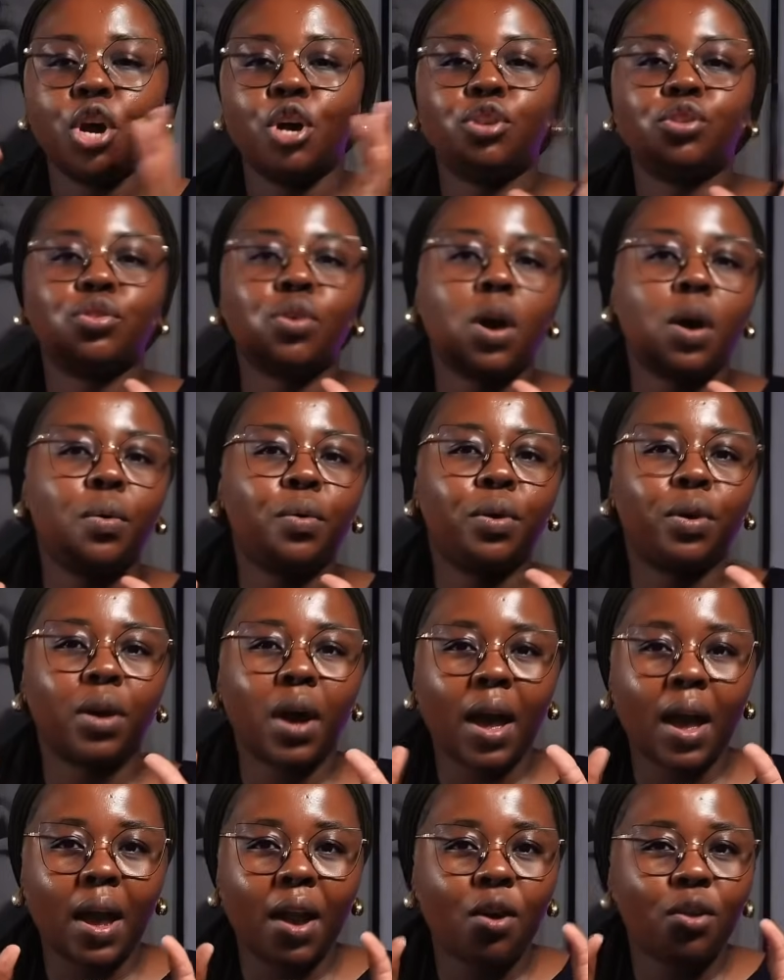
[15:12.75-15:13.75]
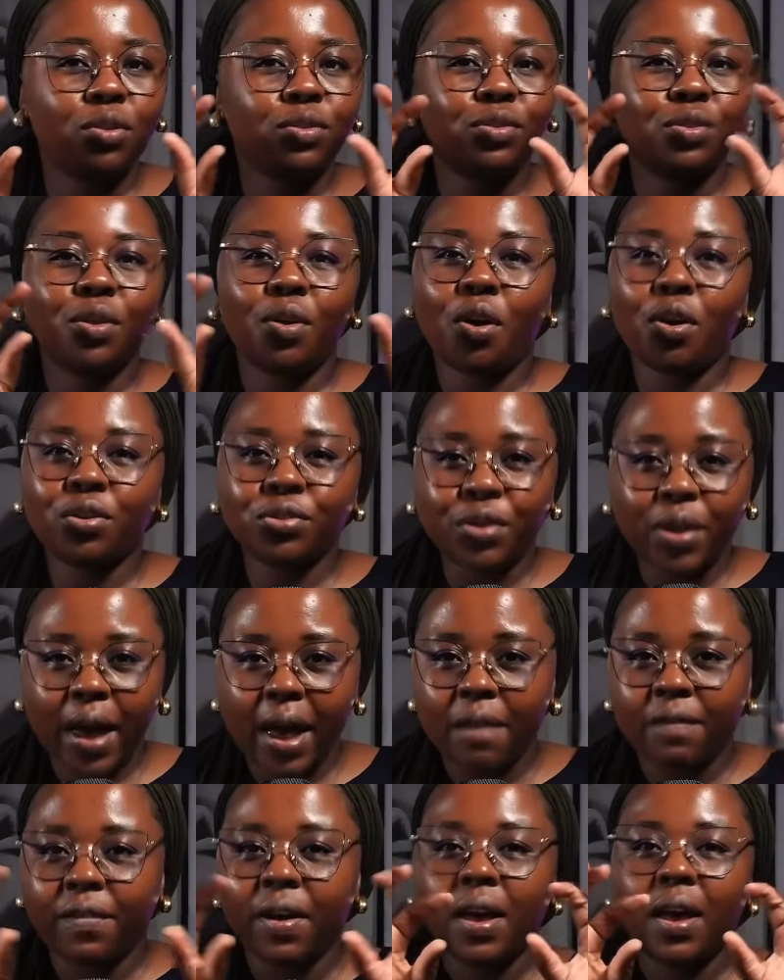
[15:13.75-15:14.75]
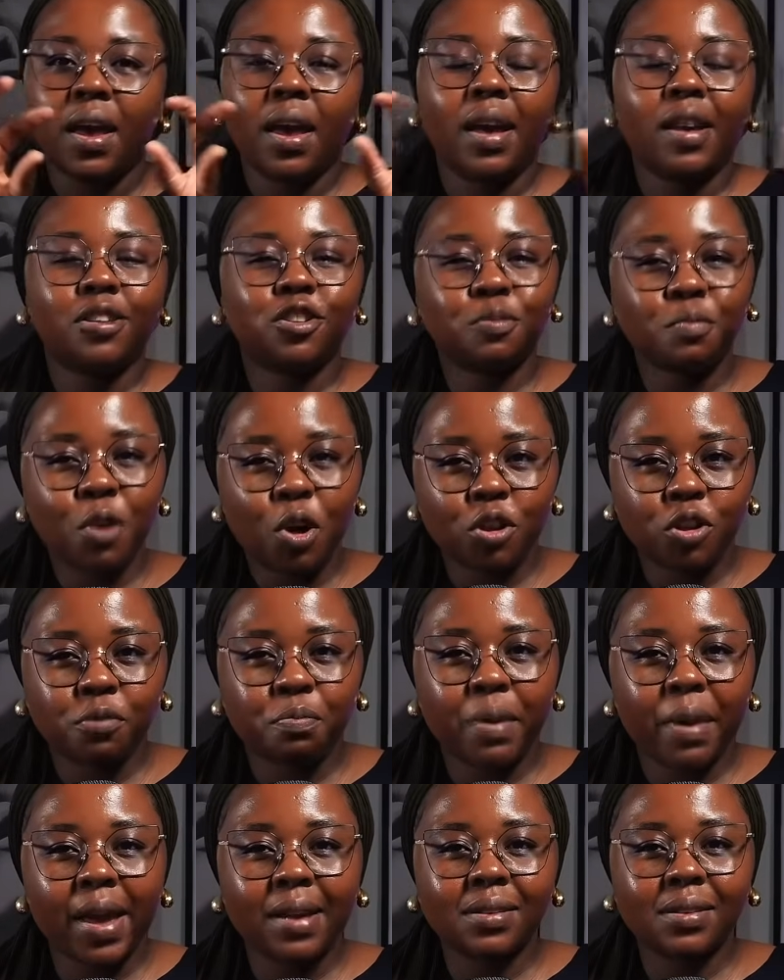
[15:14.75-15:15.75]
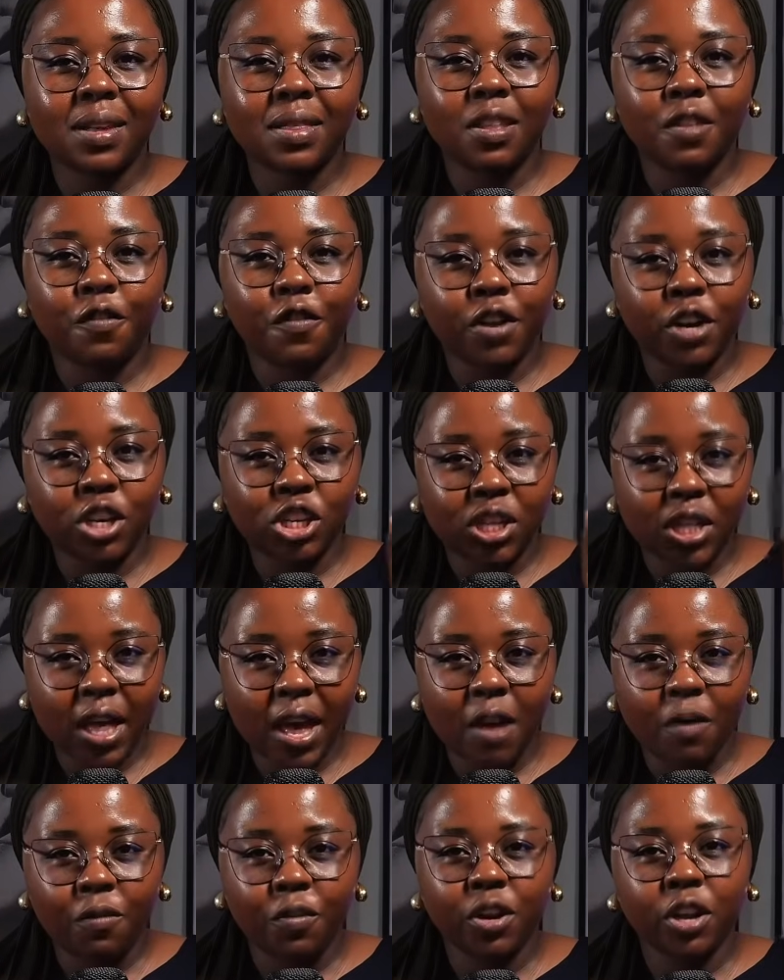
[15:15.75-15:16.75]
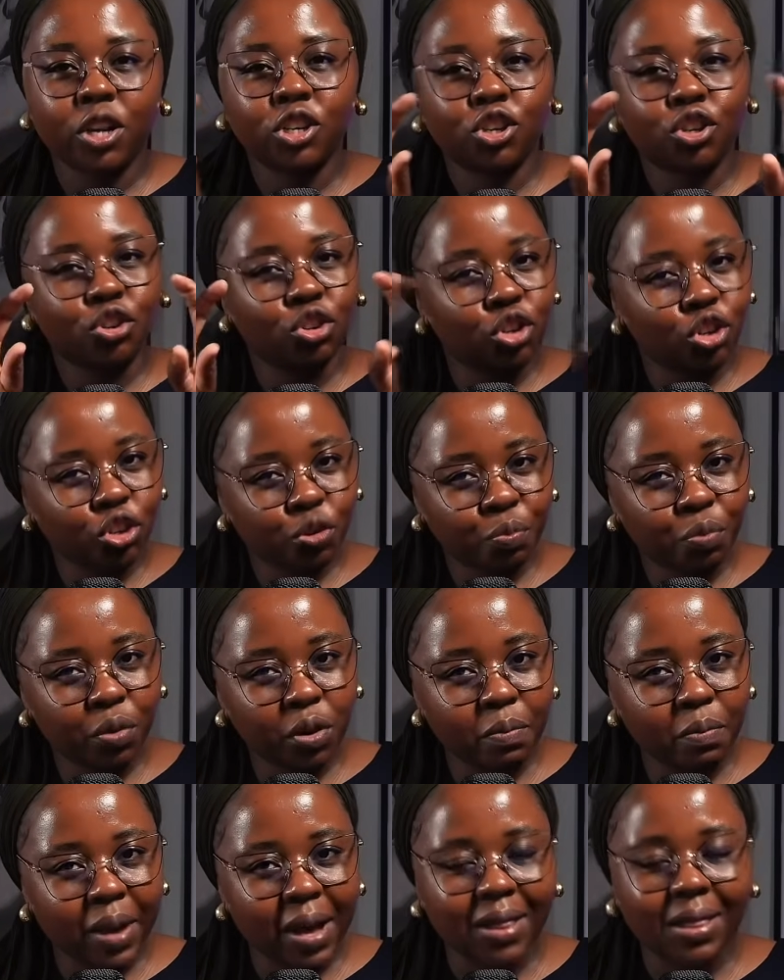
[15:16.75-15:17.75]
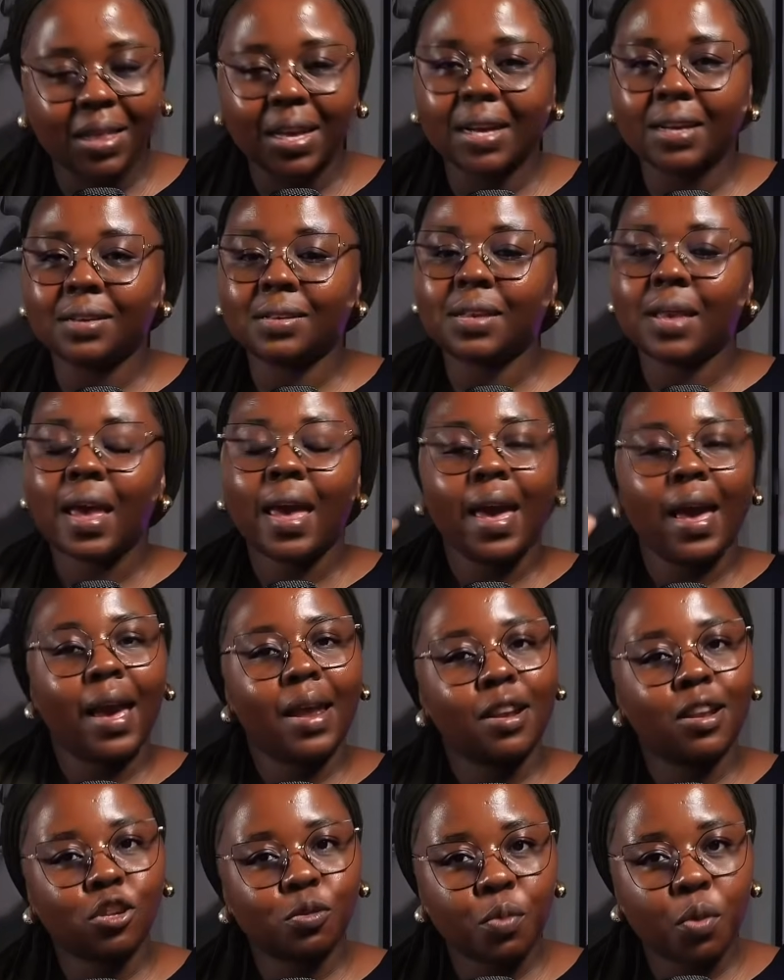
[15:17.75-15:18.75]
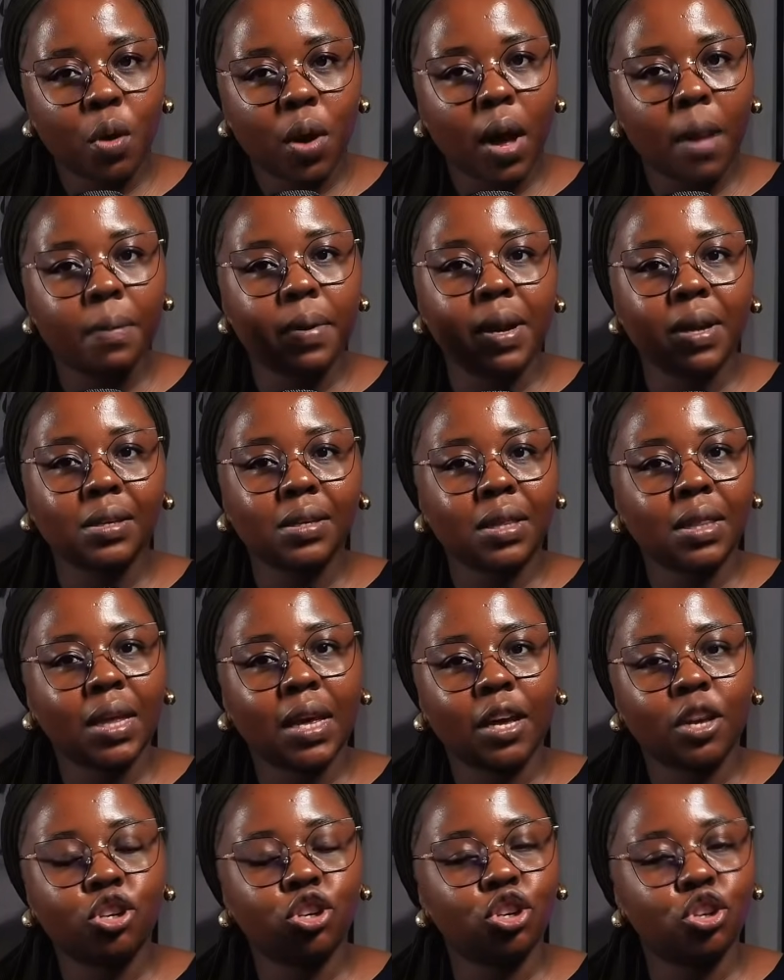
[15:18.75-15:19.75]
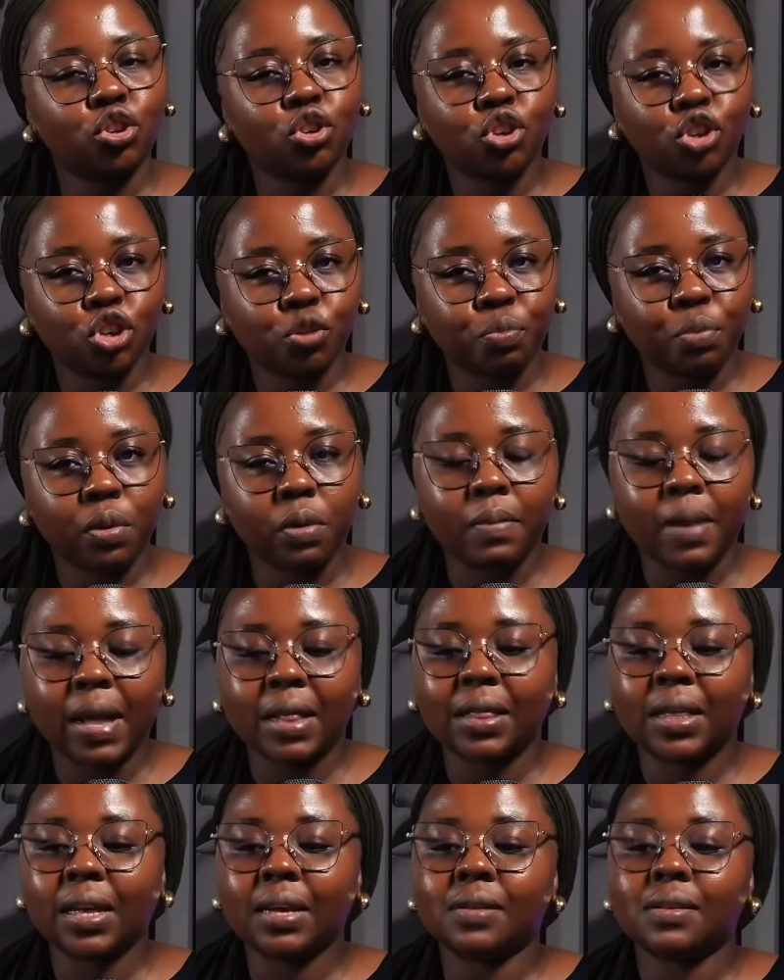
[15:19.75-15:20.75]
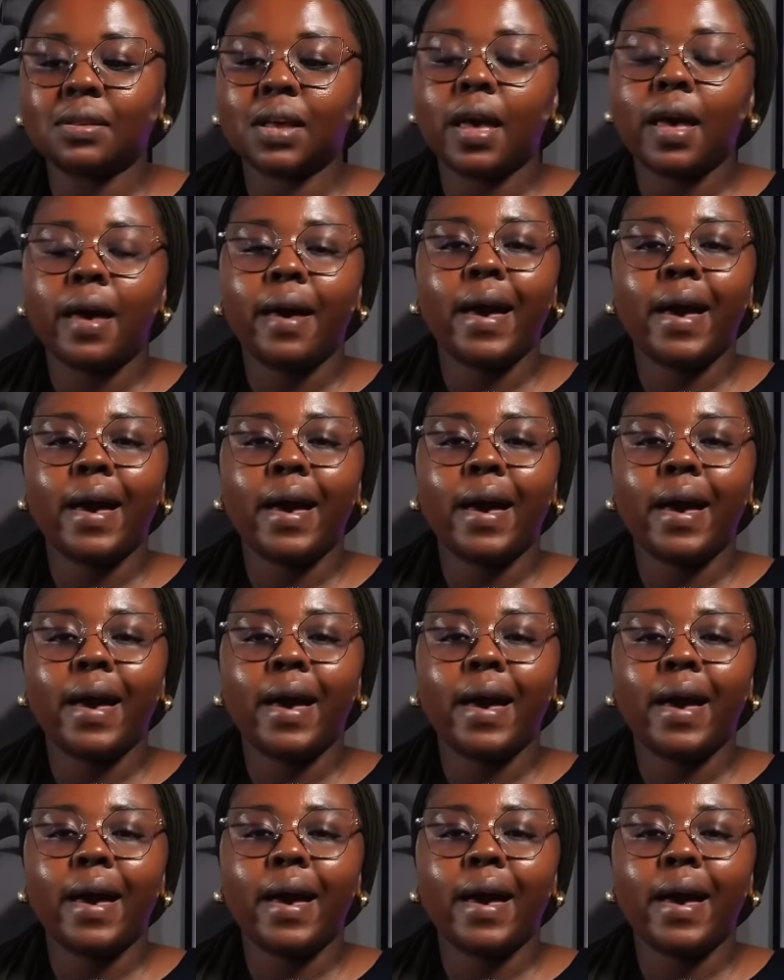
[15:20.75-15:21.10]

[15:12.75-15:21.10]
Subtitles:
So I also have a small space in the fridge, their fridge, to just put my things, and a small cabinet in the kitchen to just put my things.